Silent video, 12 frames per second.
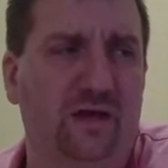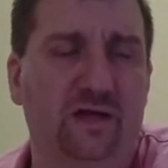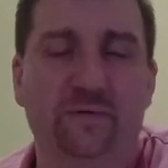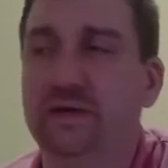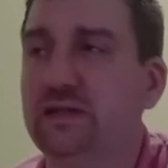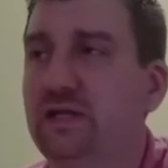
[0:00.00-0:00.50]

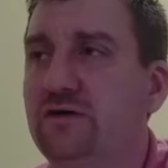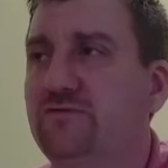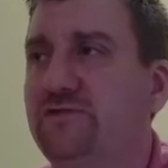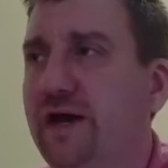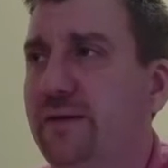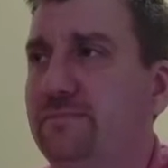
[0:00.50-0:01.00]
I
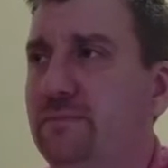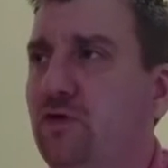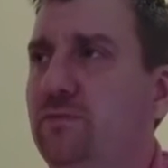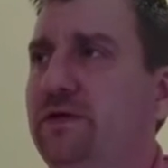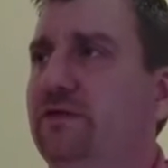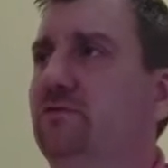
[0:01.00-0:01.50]
love that
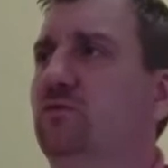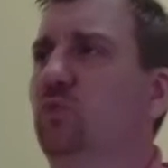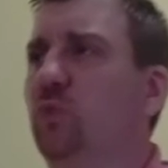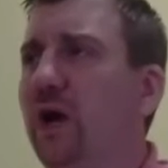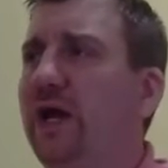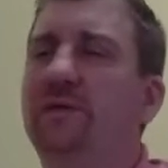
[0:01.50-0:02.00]
moment
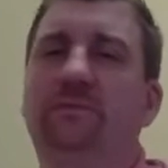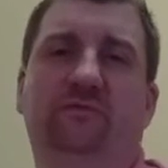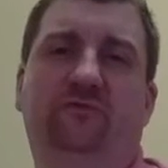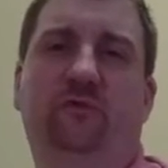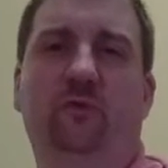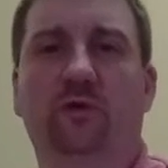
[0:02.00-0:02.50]
right
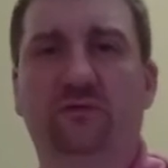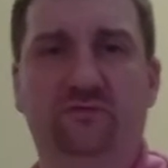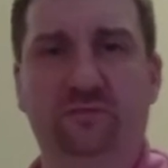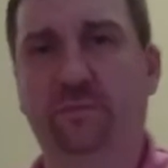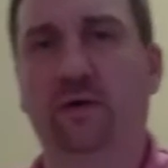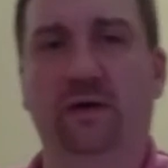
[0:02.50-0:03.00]
before a
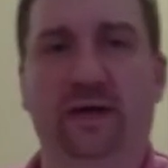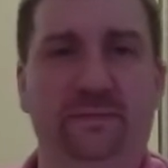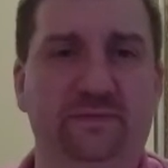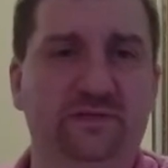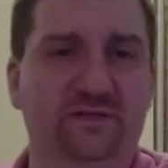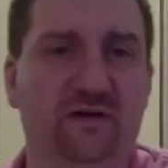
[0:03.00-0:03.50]
football
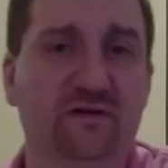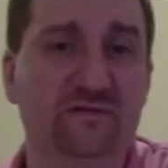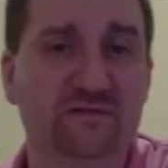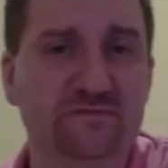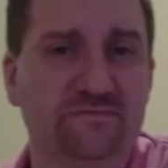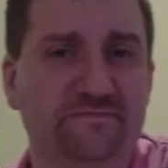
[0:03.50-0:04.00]
game
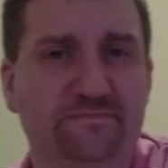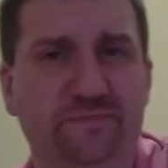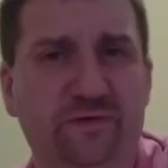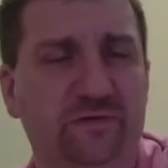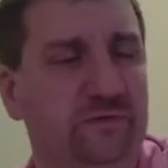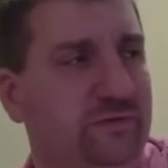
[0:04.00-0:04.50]
starts.
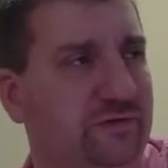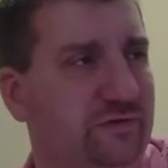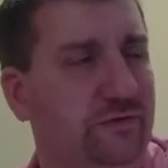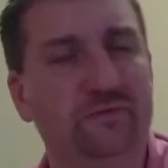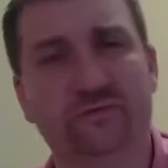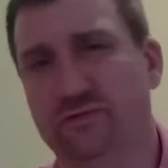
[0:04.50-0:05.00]

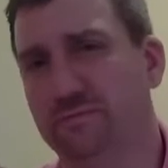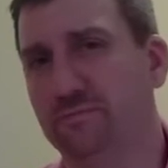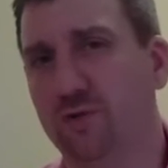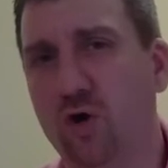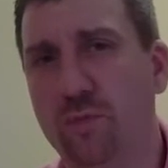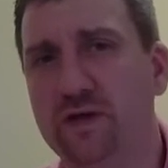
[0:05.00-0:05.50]
There's a
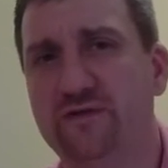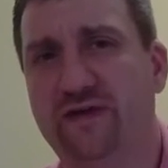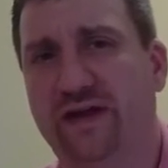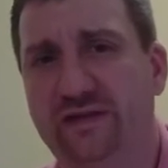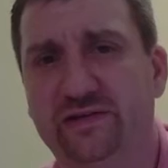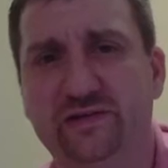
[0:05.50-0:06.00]
moment of
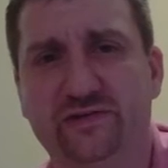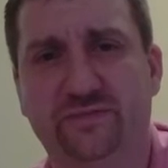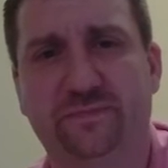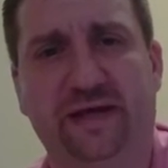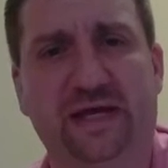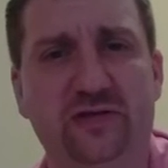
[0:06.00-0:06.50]

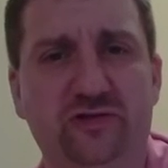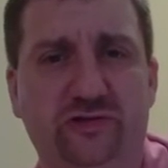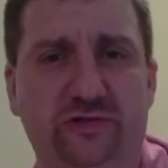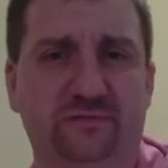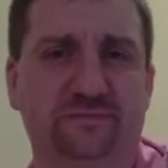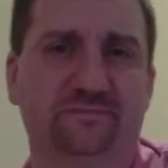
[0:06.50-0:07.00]

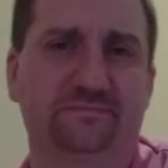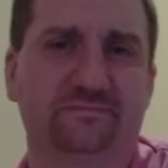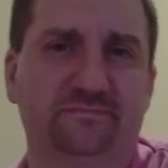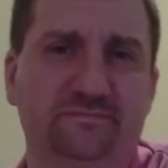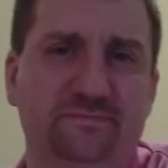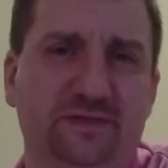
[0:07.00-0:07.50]
anticipation.
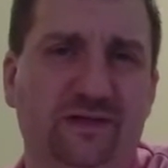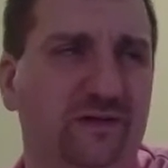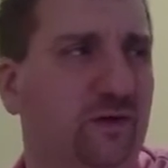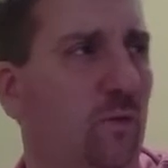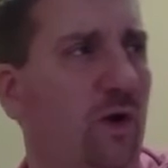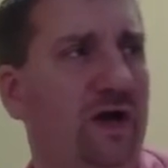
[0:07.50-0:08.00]

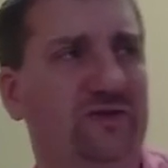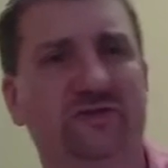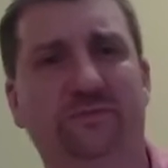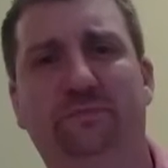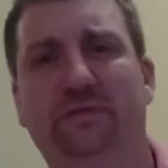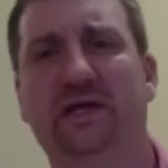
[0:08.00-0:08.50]
You watch
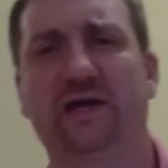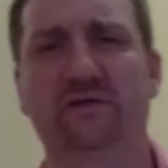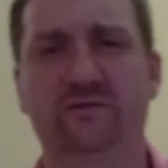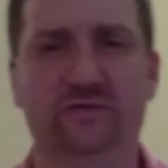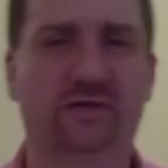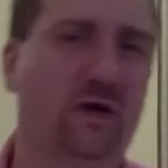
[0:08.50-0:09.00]
the
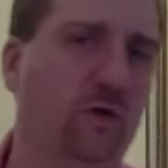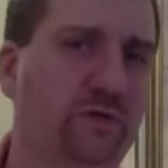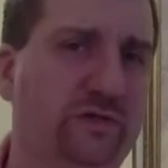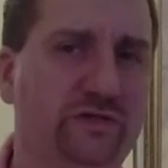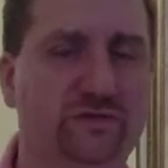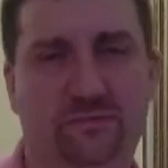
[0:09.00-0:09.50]
players and
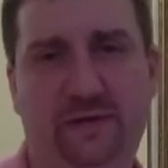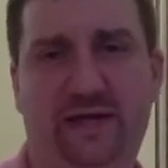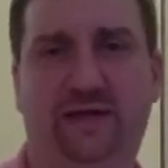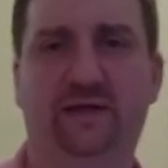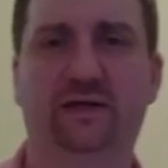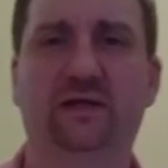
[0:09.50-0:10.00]
coaches, they're
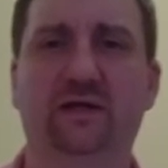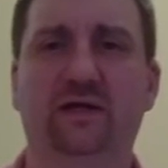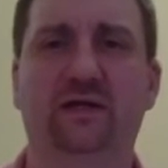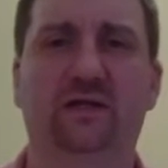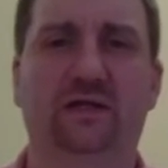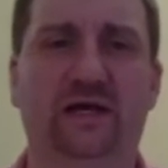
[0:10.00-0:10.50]
making
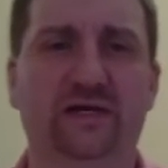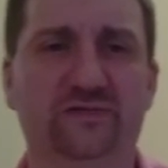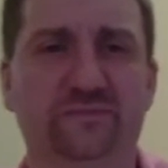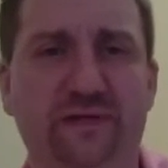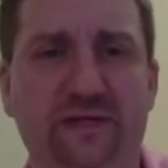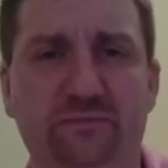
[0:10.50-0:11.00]

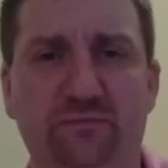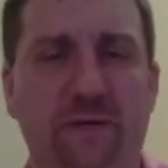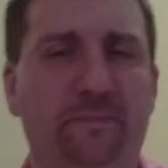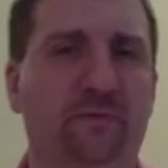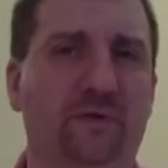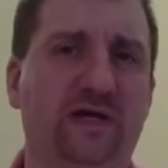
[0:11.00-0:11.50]
last-minute
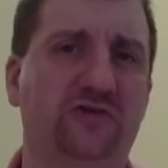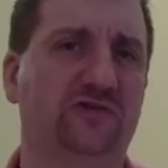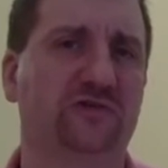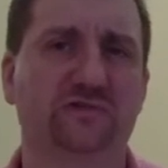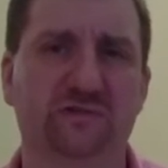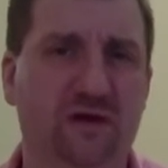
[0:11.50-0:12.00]

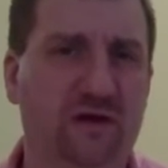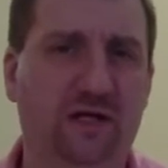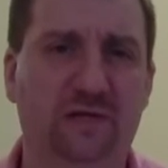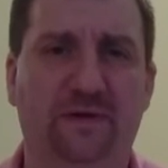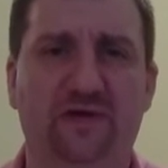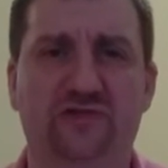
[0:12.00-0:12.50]
preparations,
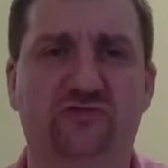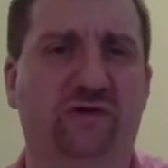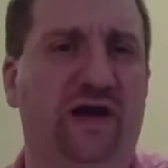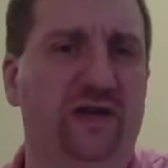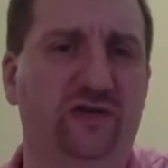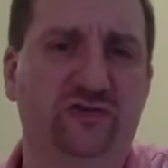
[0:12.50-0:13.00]
talking about
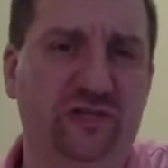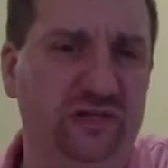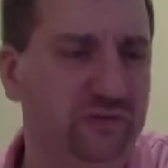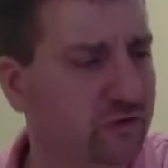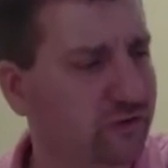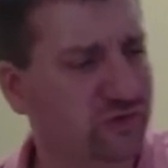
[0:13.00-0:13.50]
strategy,
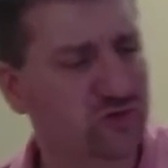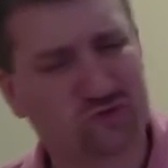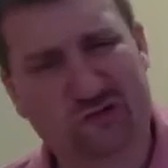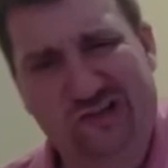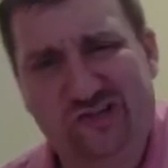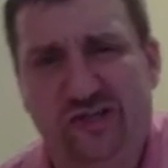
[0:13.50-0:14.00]
they're
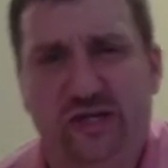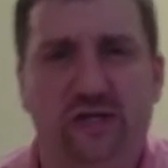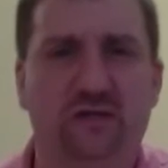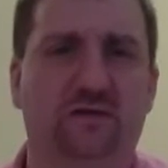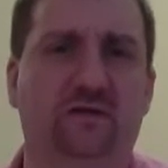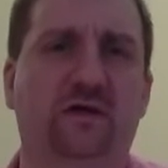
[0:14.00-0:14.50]

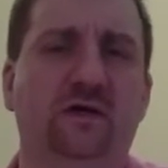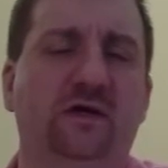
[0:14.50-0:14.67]
stretching, they're